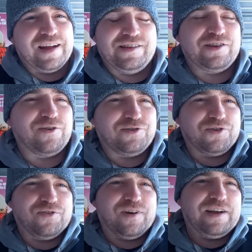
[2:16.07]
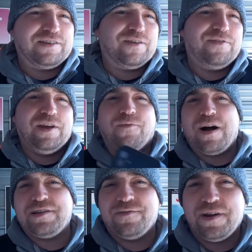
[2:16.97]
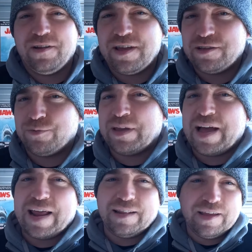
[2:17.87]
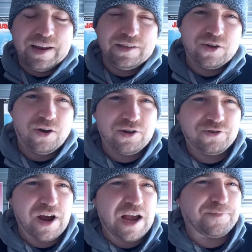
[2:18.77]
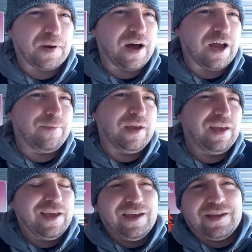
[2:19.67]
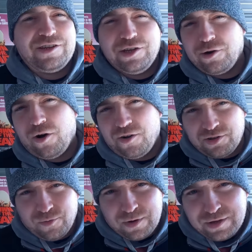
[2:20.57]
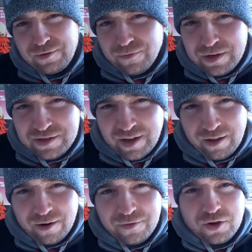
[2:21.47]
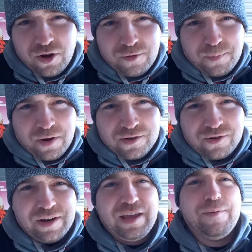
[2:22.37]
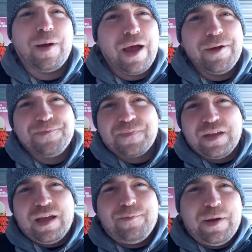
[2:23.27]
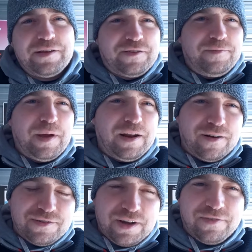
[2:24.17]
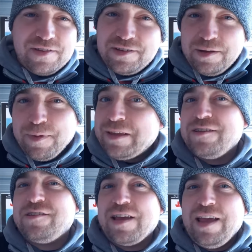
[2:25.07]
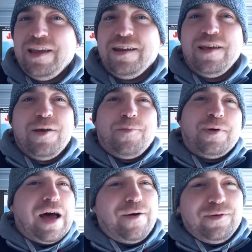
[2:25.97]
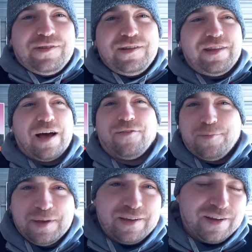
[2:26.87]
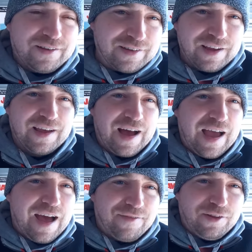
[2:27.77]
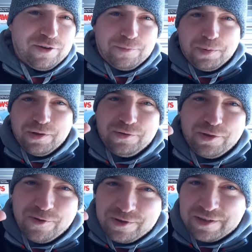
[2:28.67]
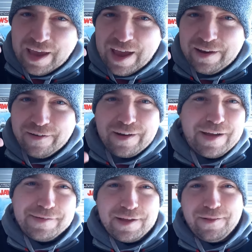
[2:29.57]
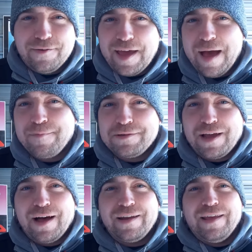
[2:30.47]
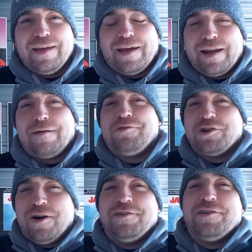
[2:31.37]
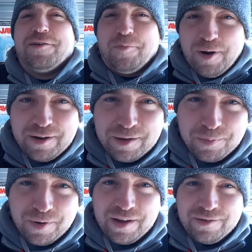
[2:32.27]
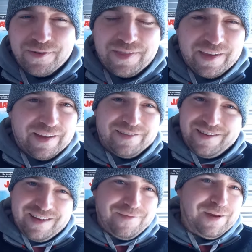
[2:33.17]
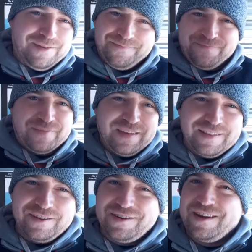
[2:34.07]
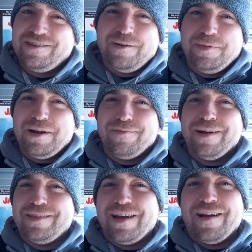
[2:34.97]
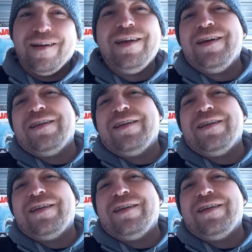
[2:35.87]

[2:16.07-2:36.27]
It's so true, right? So if you didn't watch the video last week, I had a lady talking trash behind me, and she also was a reseller of cookbooks on eBay and basically made herself to seem like a saint, but I was the devil because I have a little Bluetooth scanner and I sell on Amazon and I'm charging the market price for things. I mean, Lachey summed it up right there.